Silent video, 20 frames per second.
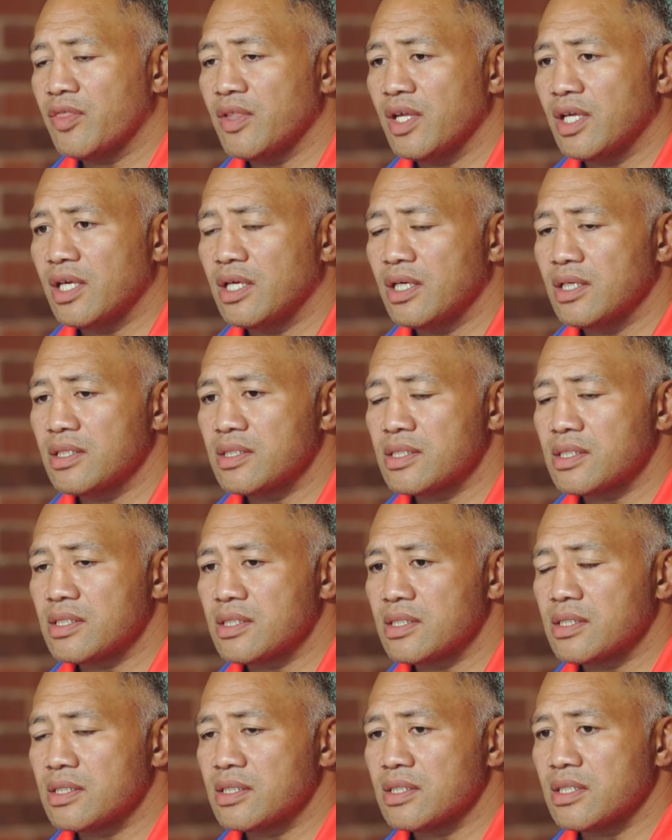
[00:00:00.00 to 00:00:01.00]
think
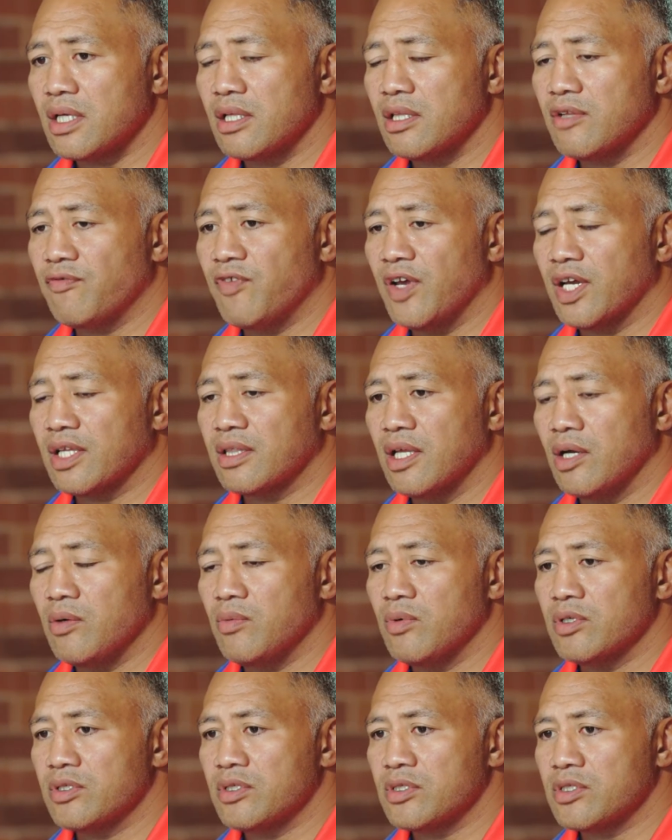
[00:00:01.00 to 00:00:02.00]
it's the fact
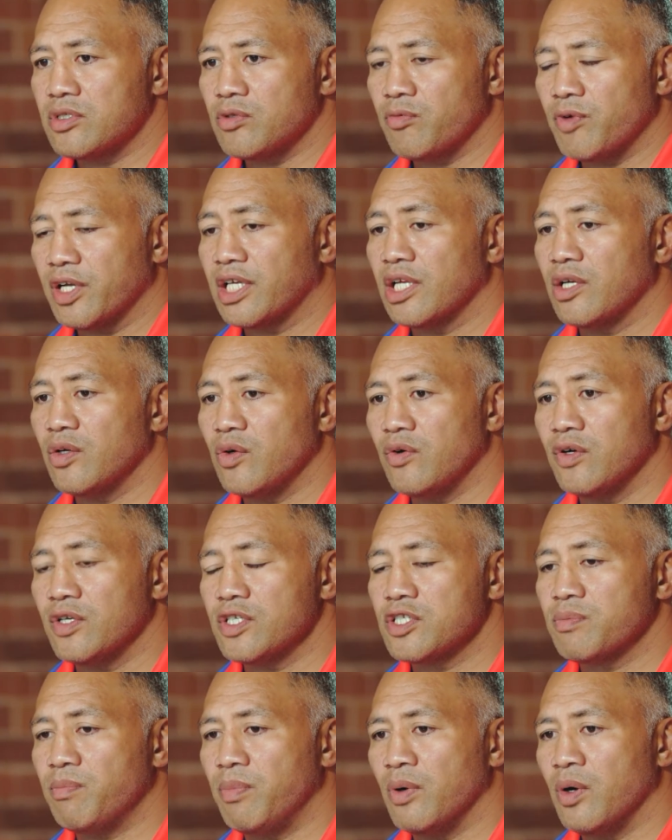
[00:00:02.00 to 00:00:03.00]
that was
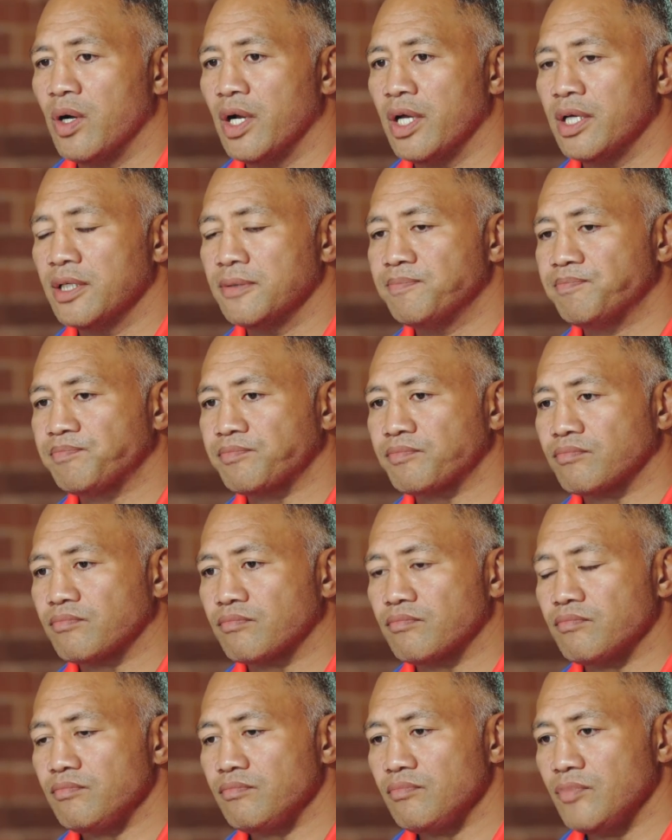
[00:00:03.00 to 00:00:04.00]
recognised by
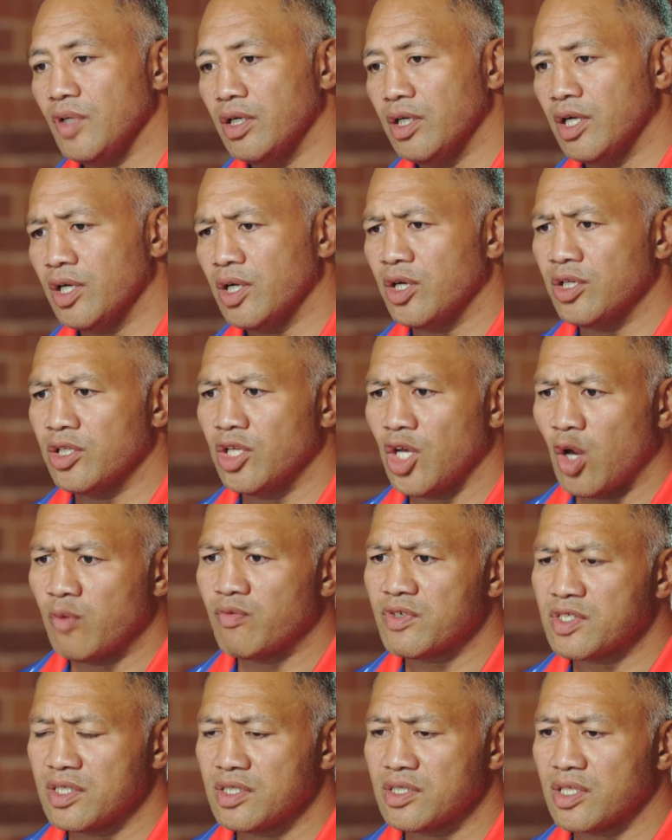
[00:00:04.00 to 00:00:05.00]
not only
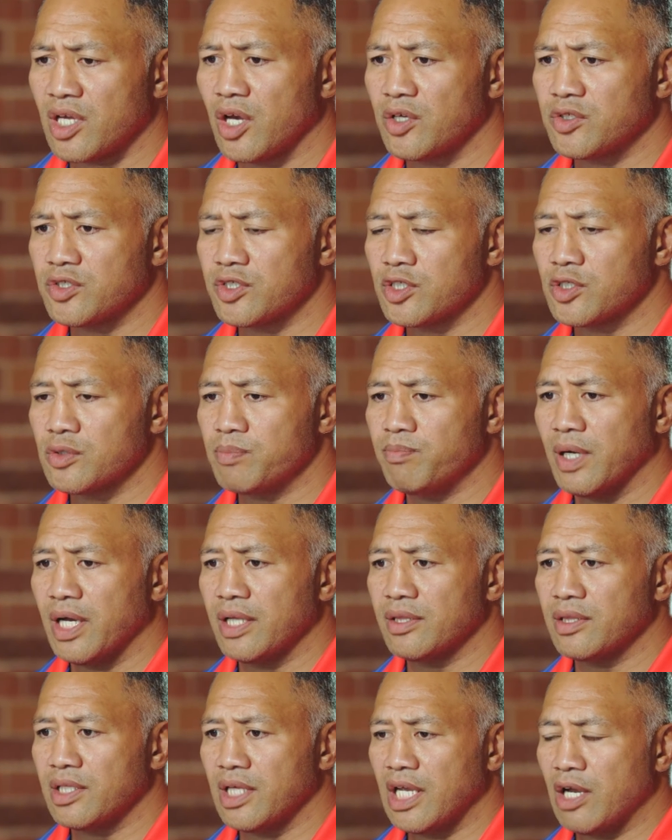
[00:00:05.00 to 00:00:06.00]
overseas coaches,
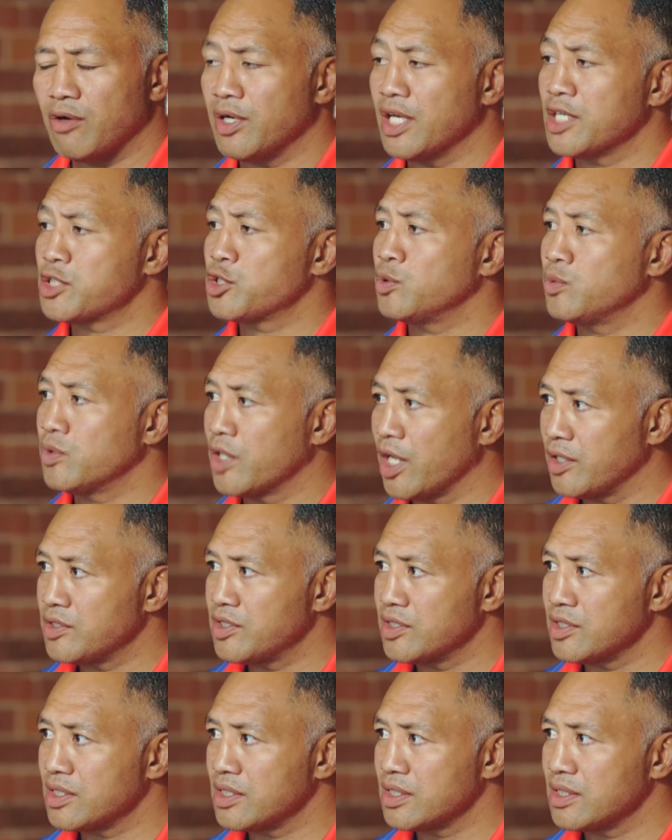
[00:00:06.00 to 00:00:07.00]
but our national
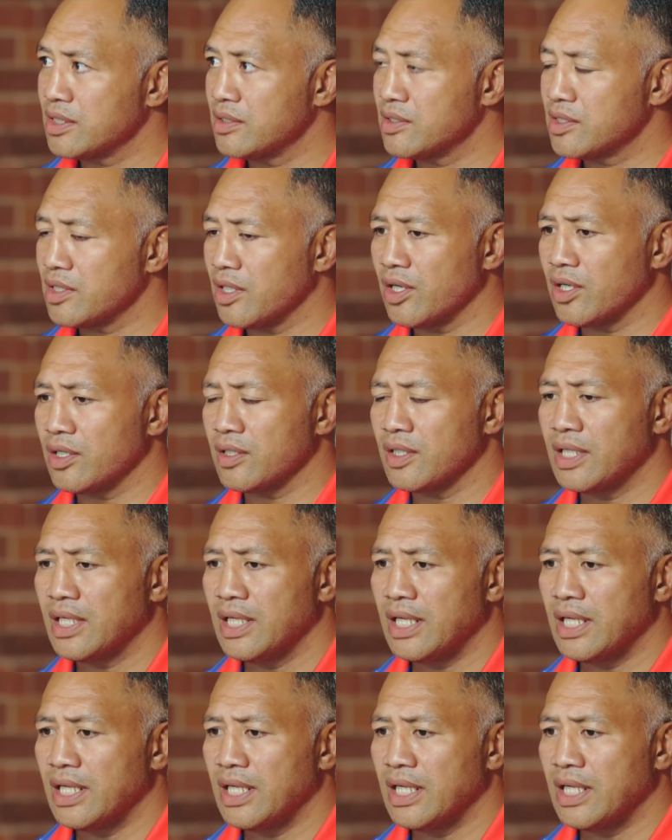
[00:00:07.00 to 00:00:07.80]
coaches. Yep. So